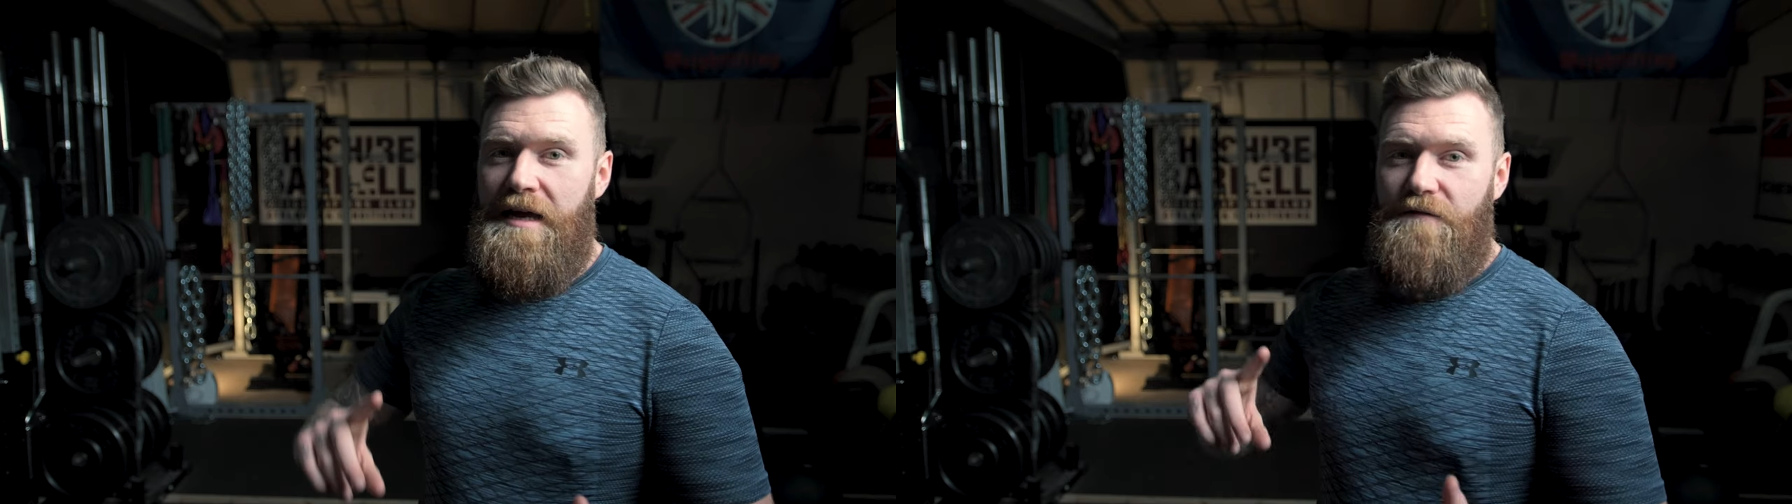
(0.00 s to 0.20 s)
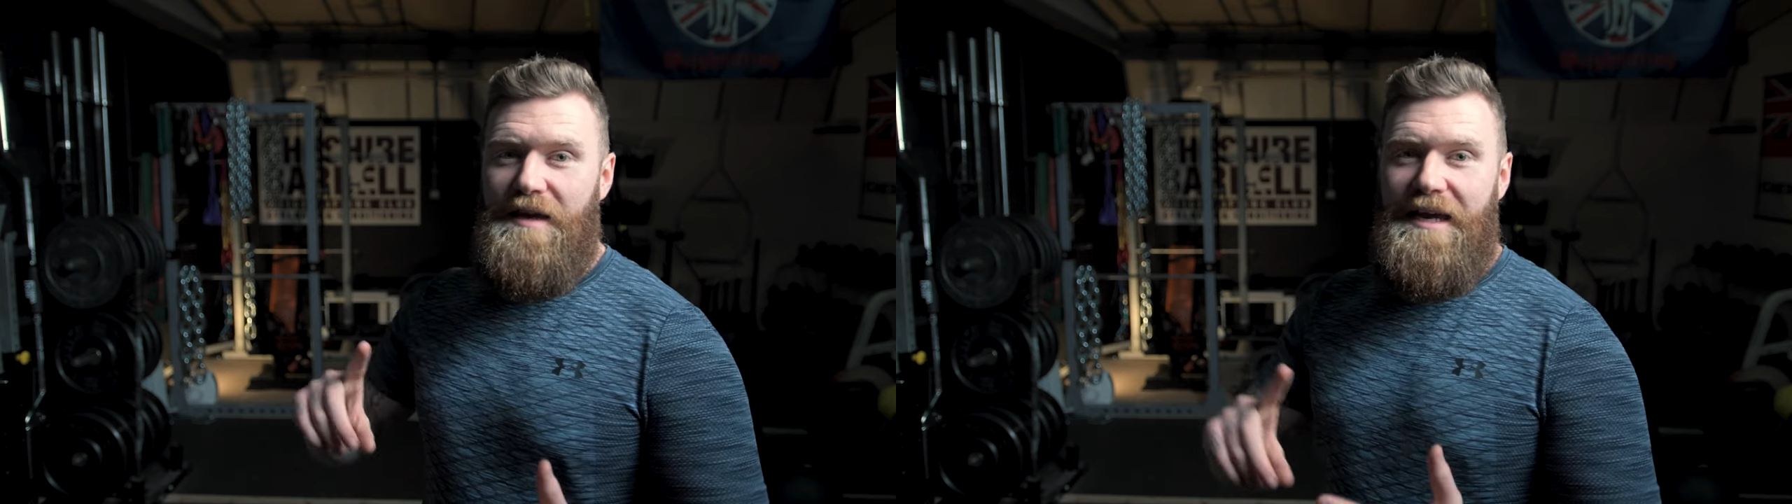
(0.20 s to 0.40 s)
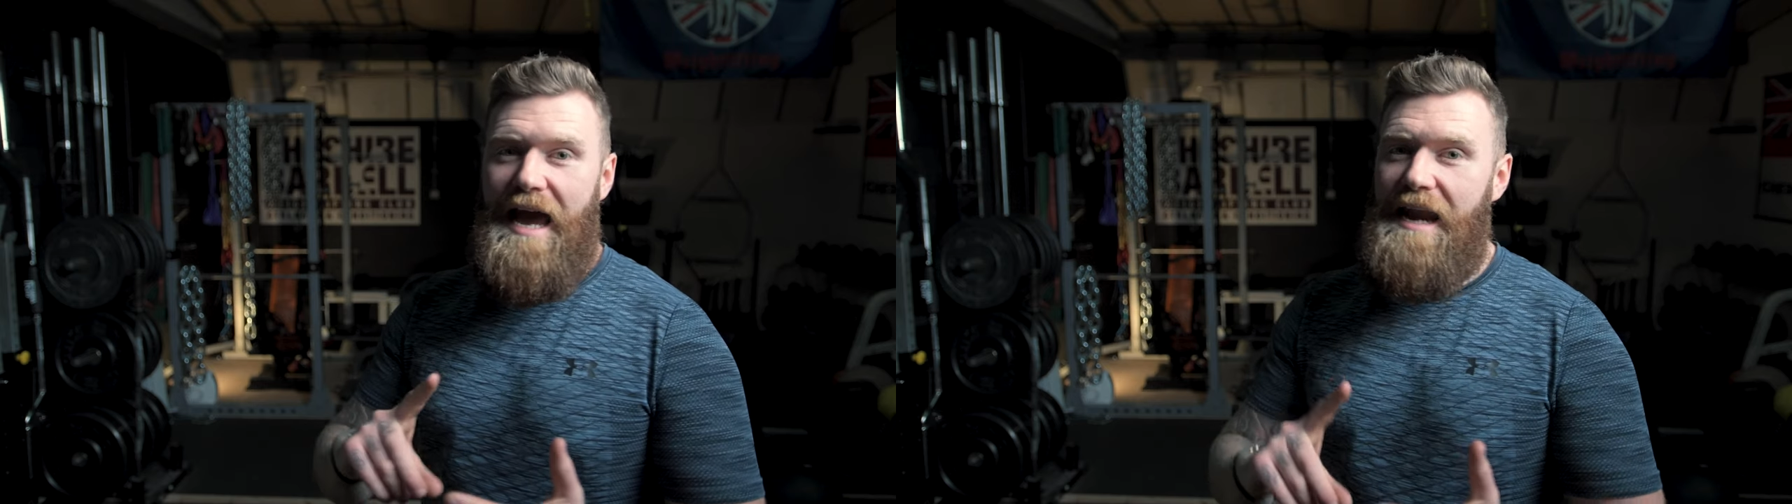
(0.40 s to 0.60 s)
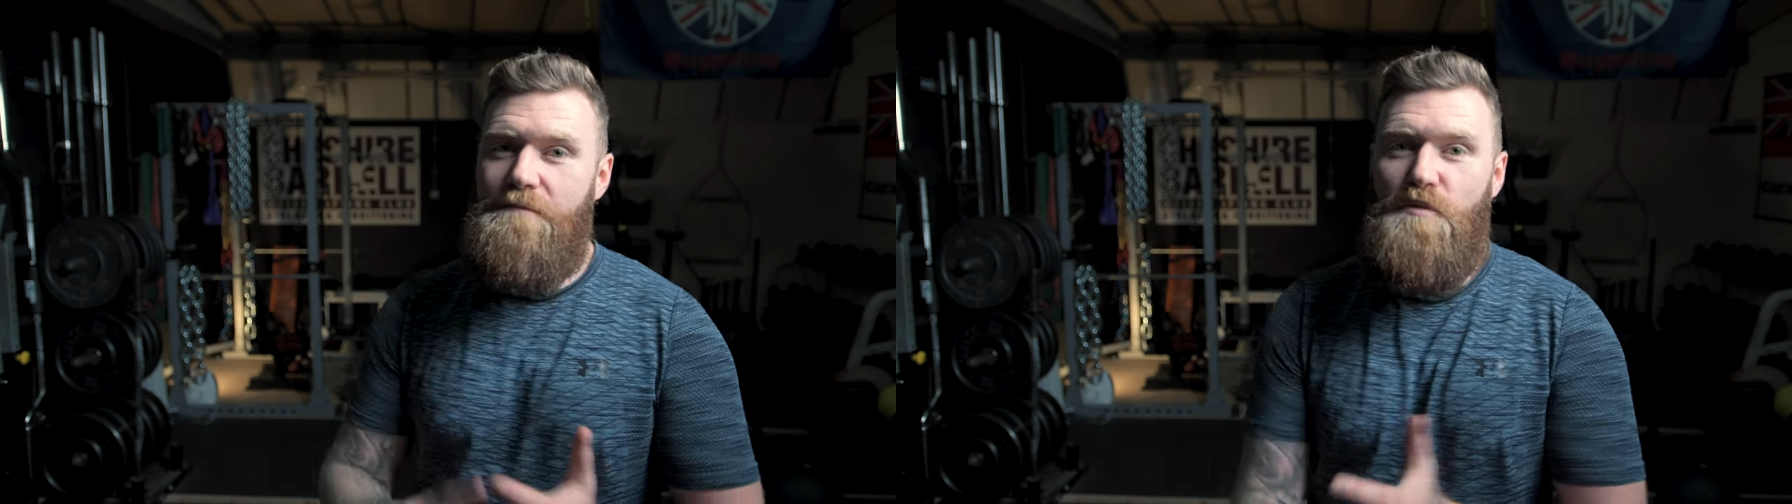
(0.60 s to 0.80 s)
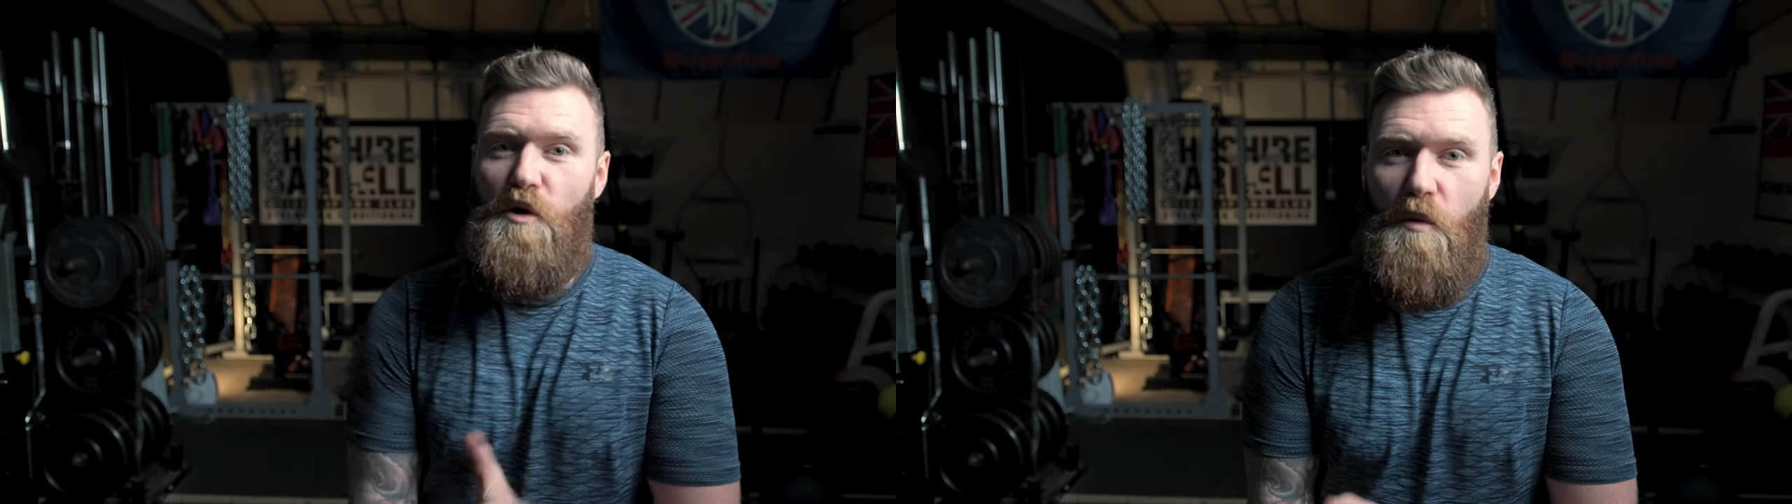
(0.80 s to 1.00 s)
if you're
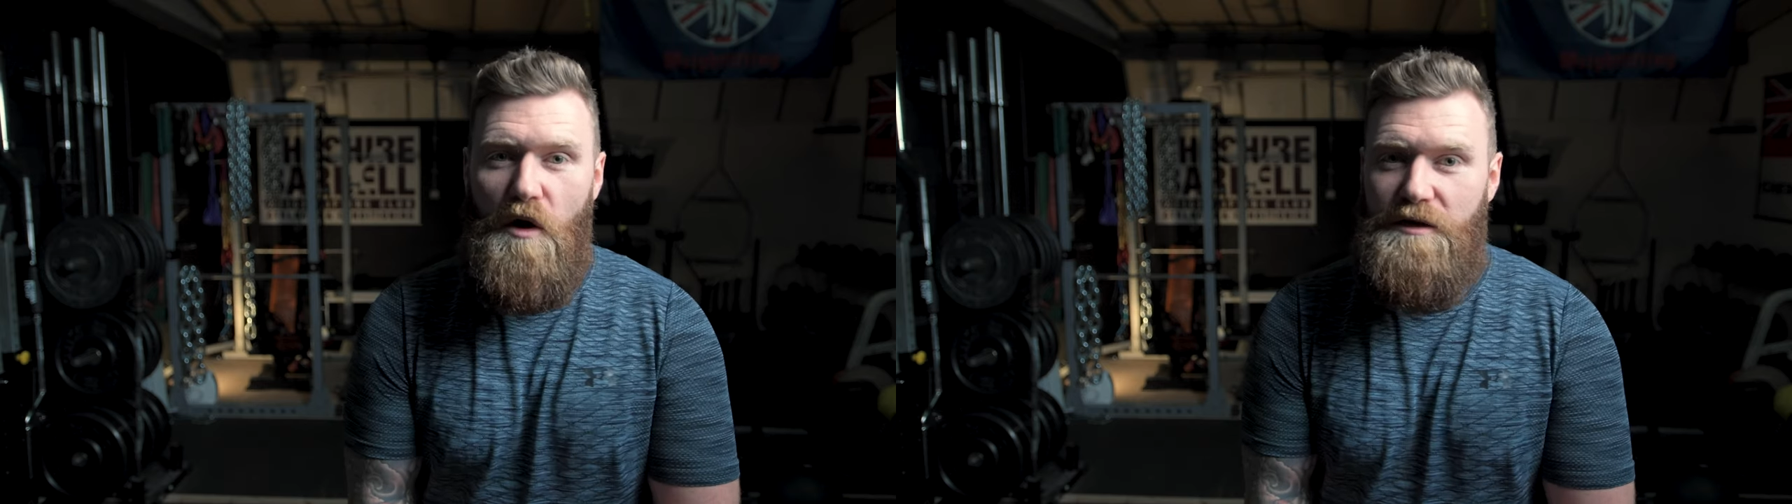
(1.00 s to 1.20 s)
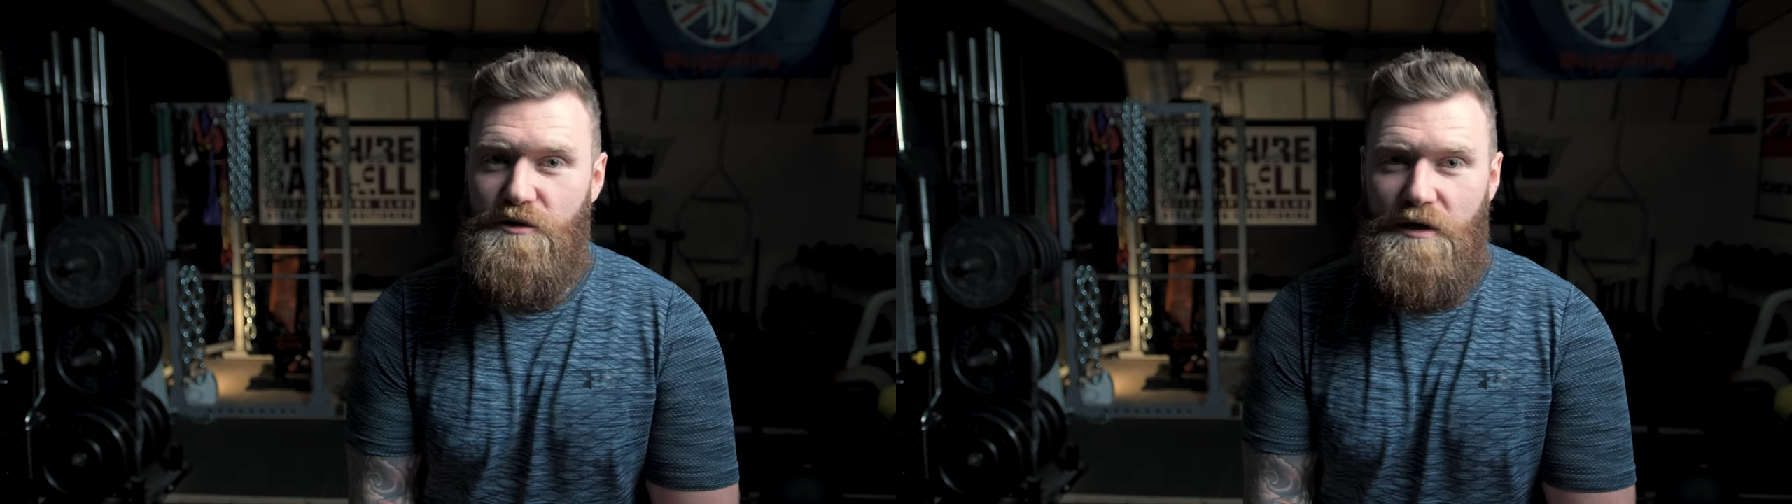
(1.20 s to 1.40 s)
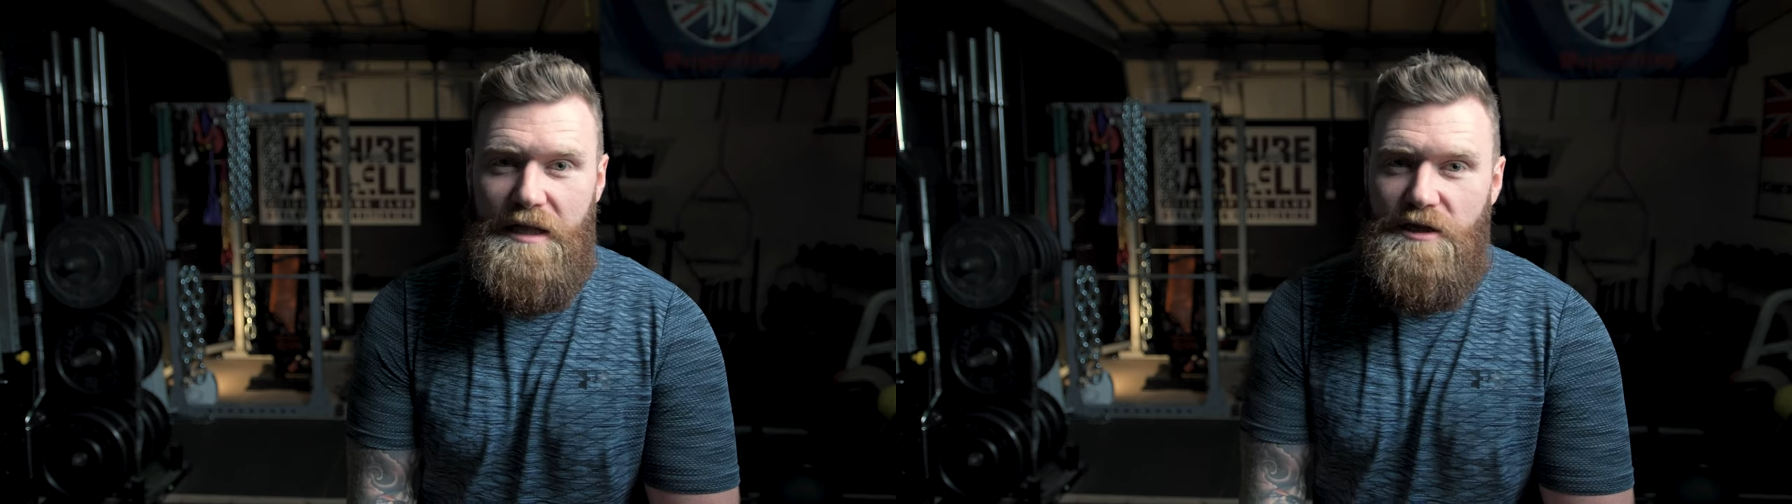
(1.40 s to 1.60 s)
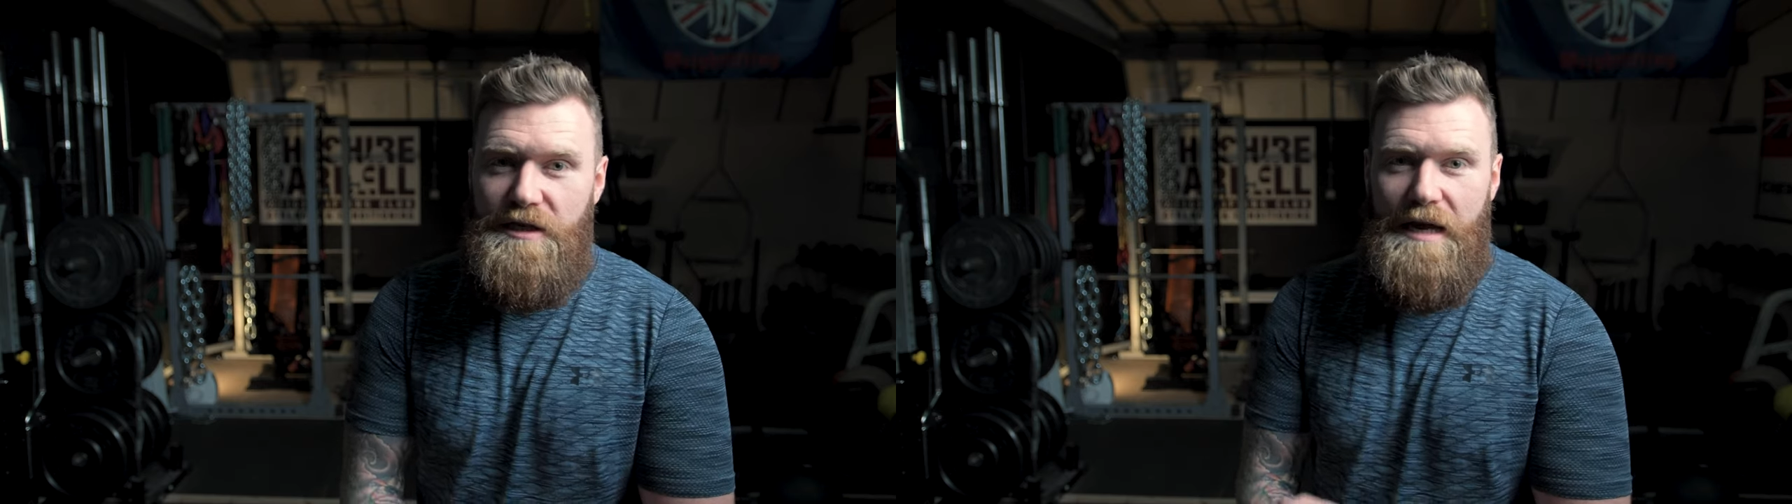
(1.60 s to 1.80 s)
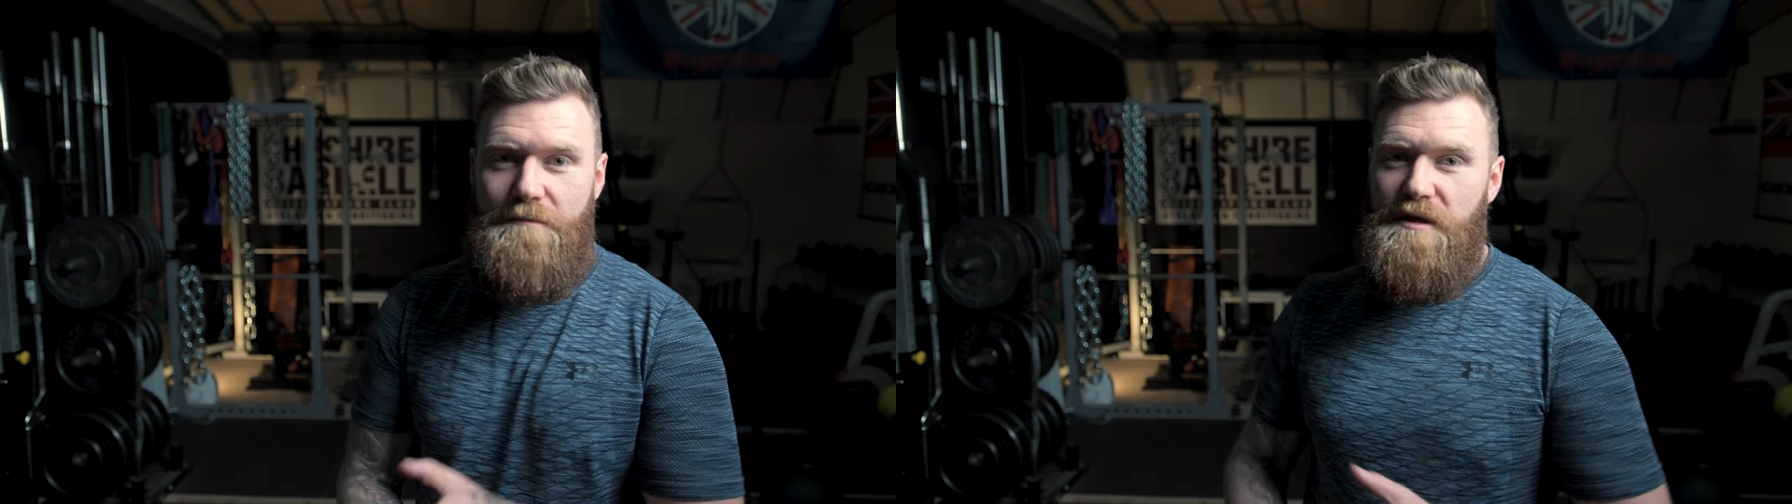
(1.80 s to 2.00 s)
getting more work done in the
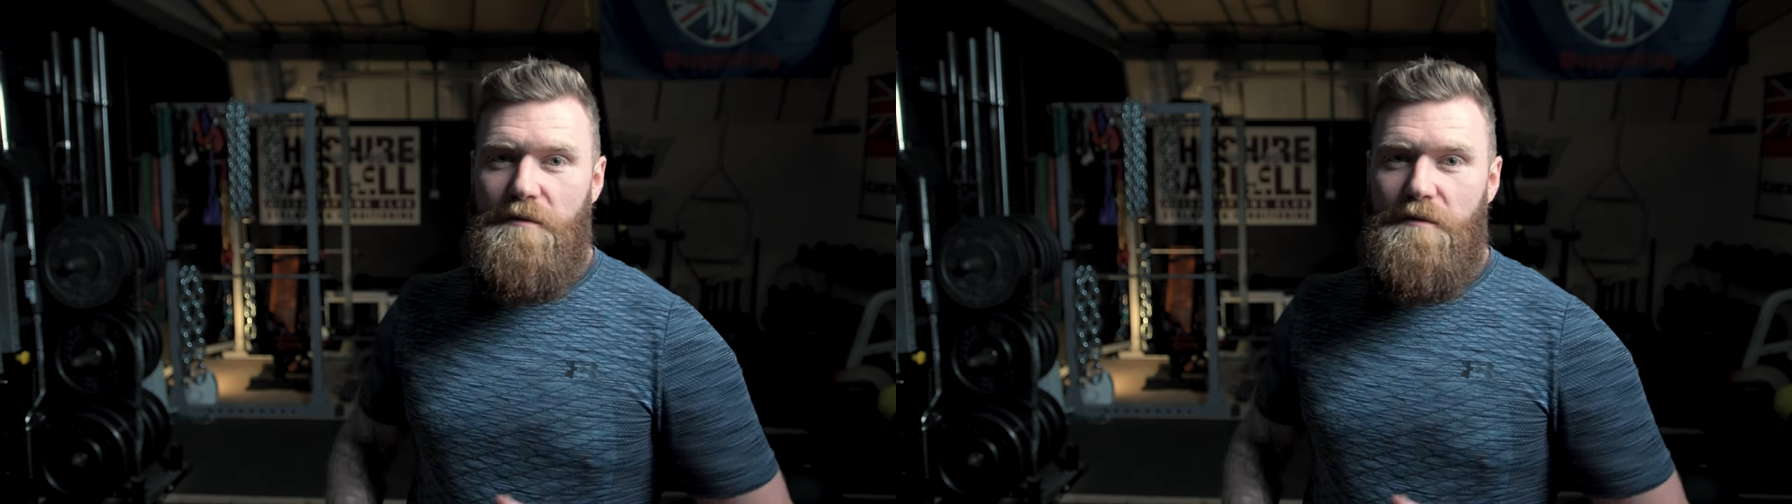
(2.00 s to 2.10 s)
gym